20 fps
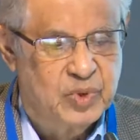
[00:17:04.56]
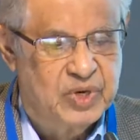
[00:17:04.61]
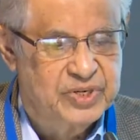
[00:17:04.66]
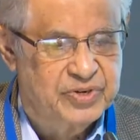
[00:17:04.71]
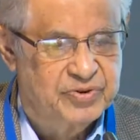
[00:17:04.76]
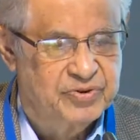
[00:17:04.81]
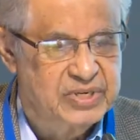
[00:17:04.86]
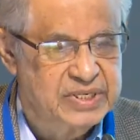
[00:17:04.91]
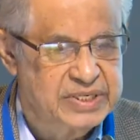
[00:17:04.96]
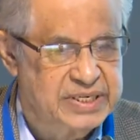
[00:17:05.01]

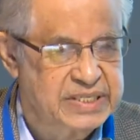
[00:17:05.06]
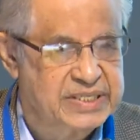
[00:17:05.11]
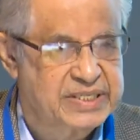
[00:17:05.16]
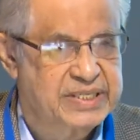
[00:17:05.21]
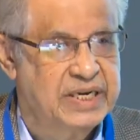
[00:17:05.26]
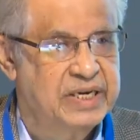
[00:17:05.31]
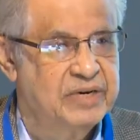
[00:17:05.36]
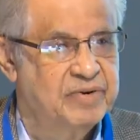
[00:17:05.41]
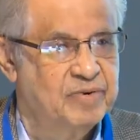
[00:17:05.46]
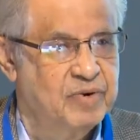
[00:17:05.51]
which
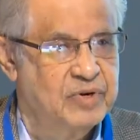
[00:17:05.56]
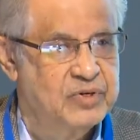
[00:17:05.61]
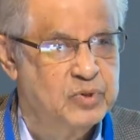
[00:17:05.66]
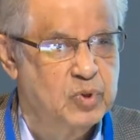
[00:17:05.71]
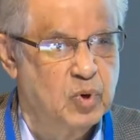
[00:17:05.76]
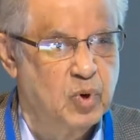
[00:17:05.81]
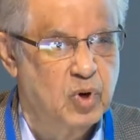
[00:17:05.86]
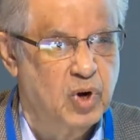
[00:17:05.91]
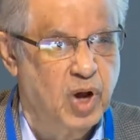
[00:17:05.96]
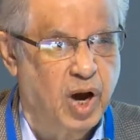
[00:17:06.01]
resisted for
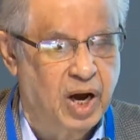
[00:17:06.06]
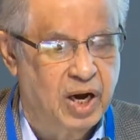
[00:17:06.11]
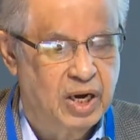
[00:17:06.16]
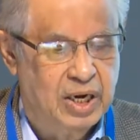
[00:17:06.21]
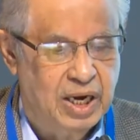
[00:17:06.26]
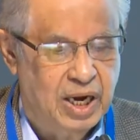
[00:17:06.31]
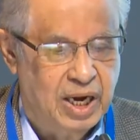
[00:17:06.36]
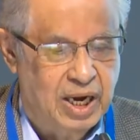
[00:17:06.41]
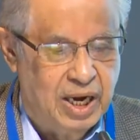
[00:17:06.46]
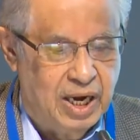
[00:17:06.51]
so
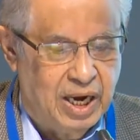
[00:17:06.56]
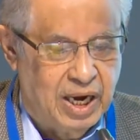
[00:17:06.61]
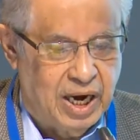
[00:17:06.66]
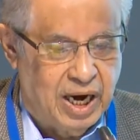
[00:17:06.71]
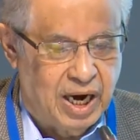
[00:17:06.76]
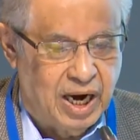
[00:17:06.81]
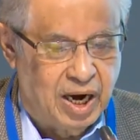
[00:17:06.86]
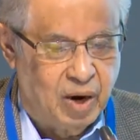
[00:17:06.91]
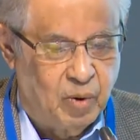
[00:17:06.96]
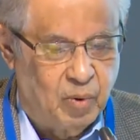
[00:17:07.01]
long,
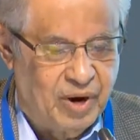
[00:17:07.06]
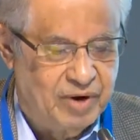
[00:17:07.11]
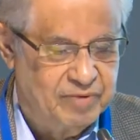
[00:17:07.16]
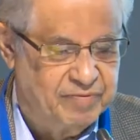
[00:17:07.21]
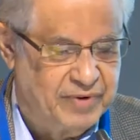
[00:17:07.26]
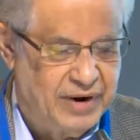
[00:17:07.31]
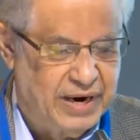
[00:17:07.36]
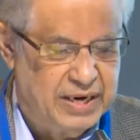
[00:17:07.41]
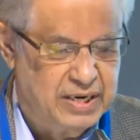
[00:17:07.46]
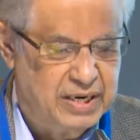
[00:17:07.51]
uh, were
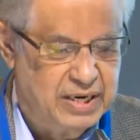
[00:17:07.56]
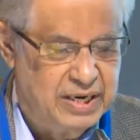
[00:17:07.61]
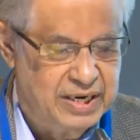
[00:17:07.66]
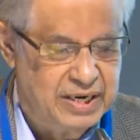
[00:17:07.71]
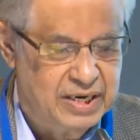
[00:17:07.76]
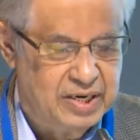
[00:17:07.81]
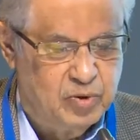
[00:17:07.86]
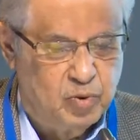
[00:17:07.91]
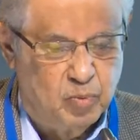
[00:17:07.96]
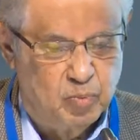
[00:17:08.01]

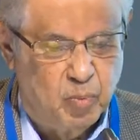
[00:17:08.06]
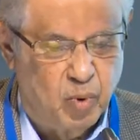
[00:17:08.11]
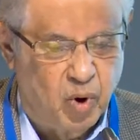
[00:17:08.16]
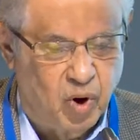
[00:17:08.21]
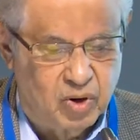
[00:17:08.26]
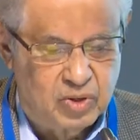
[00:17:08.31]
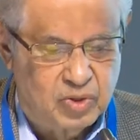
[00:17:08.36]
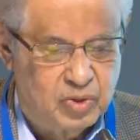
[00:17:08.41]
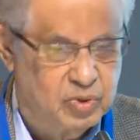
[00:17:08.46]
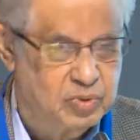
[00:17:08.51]
finally, to
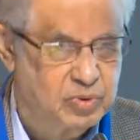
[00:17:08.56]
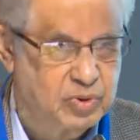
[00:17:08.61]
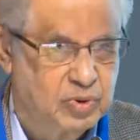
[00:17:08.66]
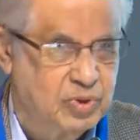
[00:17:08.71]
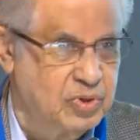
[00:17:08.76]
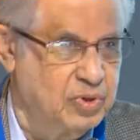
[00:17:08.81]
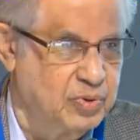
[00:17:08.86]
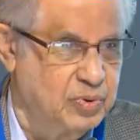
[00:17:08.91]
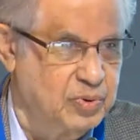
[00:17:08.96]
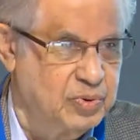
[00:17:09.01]
more to,
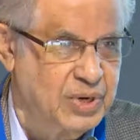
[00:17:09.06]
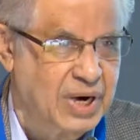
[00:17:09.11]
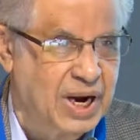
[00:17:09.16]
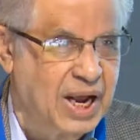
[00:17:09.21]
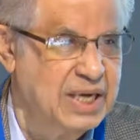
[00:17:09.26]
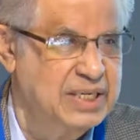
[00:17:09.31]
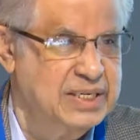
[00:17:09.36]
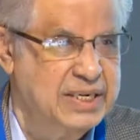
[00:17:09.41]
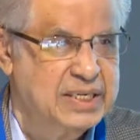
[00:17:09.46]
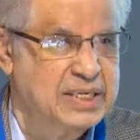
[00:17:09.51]
to, to a
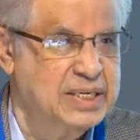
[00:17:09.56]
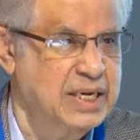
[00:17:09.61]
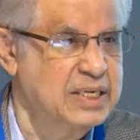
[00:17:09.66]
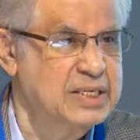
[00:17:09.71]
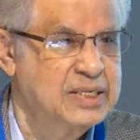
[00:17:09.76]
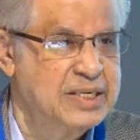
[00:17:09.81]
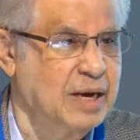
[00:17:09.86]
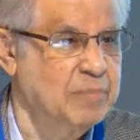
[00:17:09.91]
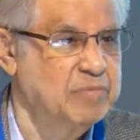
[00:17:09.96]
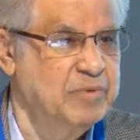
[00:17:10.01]
large extent,
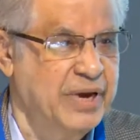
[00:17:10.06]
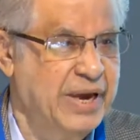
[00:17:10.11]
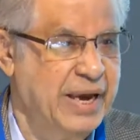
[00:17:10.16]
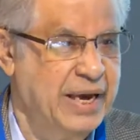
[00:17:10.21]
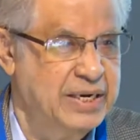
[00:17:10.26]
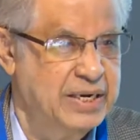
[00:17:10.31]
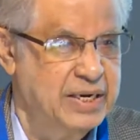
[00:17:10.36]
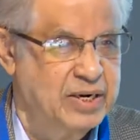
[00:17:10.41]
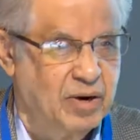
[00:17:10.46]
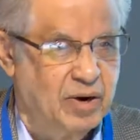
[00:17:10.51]

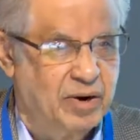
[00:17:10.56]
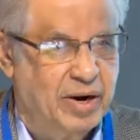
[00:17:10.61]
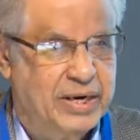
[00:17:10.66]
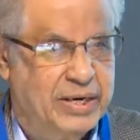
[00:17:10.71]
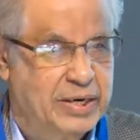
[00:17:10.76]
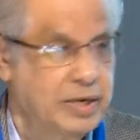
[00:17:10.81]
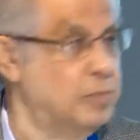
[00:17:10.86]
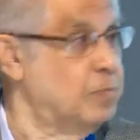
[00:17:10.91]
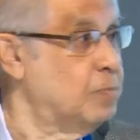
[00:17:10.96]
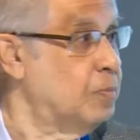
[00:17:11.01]
subjugated. Ron, right?
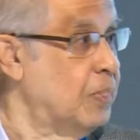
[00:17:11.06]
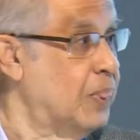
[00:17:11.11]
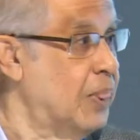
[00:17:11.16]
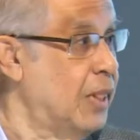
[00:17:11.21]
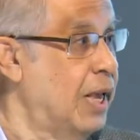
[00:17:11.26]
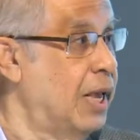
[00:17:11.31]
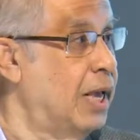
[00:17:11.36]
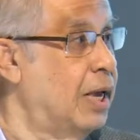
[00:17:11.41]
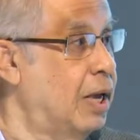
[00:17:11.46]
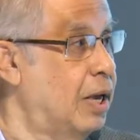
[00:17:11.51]
that's
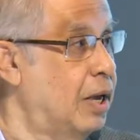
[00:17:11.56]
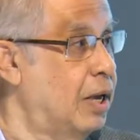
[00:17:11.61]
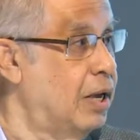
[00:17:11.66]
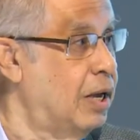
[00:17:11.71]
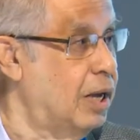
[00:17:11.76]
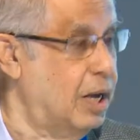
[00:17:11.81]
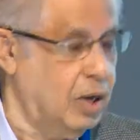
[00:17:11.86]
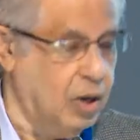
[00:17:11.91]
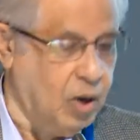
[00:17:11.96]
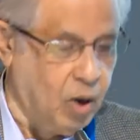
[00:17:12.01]
15
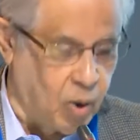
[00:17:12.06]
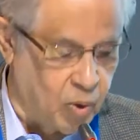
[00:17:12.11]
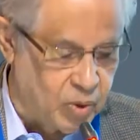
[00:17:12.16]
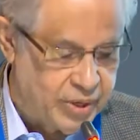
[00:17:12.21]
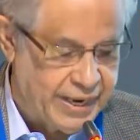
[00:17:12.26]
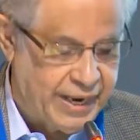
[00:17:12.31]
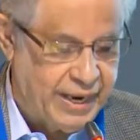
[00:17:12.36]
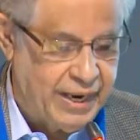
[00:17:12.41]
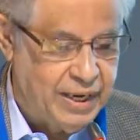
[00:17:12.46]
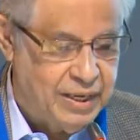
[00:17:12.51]
minutes. Sir.
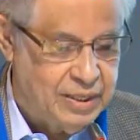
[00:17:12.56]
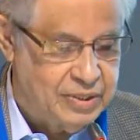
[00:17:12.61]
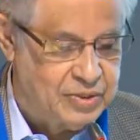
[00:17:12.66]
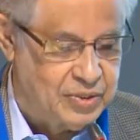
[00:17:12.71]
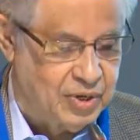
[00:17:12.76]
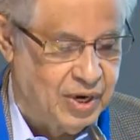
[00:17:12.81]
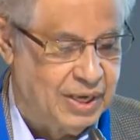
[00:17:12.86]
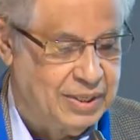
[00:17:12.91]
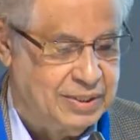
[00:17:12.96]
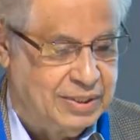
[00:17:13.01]
Okay,
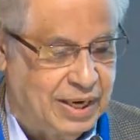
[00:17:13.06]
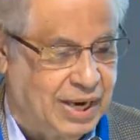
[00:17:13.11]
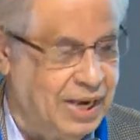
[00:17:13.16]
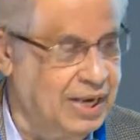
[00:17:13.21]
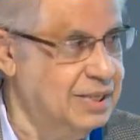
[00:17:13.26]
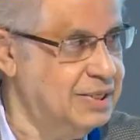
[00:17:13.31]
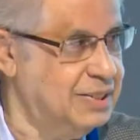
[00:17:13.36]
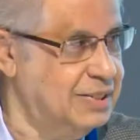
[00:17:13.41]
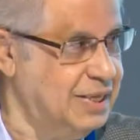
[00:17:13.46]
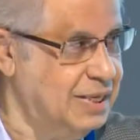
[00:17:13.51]
so I'll,
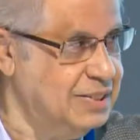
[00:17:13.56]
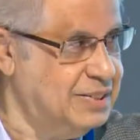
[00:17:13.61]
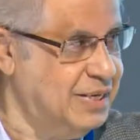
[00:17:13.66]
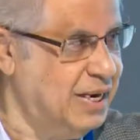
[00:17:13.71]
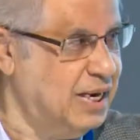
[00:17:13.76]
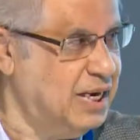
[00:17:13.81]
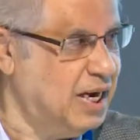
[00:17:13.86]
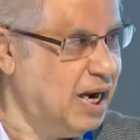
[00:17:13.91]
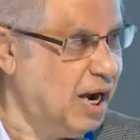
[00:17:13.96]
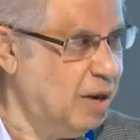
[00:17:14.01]
I'll, just
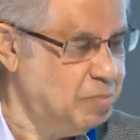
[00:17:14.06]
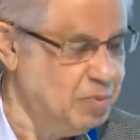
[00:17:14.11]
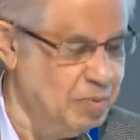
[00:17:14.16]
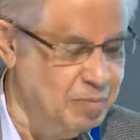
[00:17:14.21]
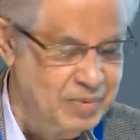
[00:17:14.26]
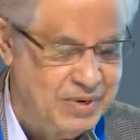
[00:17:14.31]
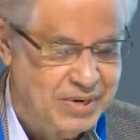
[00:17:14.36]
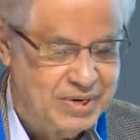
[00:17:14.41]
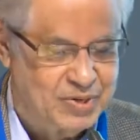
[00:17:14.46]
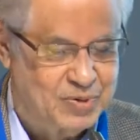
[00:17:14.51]
take a couple
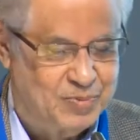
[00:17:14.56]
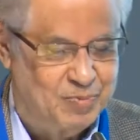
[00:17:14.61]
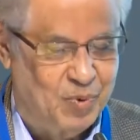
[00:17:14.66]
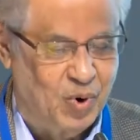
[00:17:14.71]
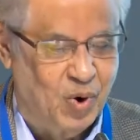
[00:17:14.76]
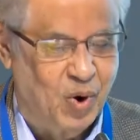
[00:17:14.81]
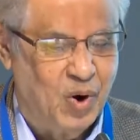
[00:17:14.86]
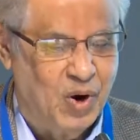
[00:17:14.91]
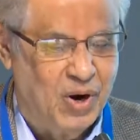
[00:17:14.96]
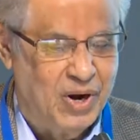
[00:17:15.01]
minutes
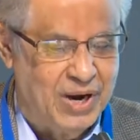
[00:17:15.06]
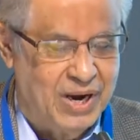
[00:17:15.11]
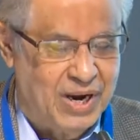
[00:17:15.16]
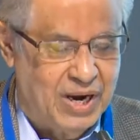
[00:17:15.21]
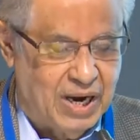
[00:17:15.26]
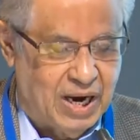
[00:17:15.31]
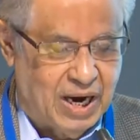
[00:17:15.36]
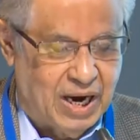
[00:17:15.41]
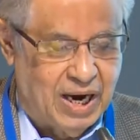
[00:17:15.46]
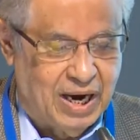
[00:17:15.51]
more.
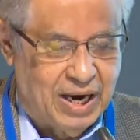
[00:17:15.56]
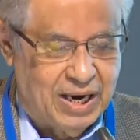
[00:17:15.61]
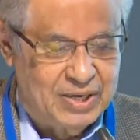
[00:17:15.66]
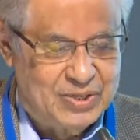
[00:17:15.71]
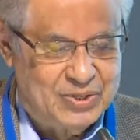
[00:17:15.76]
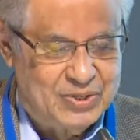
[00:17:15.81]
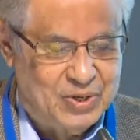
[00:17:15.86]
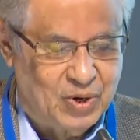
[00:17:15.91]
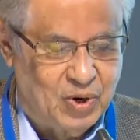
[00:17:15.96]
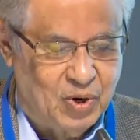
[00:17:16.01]
Uh,
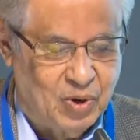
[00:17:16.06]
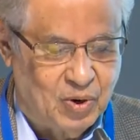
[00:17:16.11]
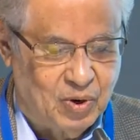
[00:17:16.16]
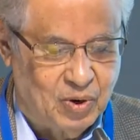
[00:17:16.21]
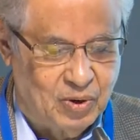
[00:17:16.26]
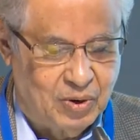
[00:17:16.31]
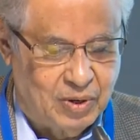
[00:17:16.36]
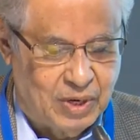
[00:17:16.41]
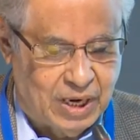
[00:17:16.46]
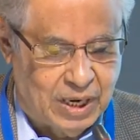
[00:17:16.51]

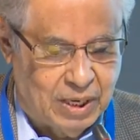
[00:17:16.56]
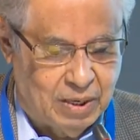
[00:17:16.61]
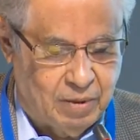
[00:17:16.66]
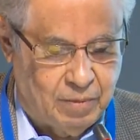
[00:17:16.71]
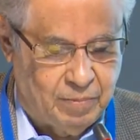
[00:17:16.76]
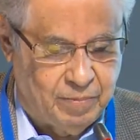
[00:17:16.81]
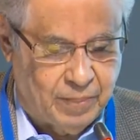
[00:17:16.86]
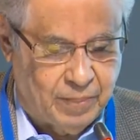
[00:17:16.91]
so, uh,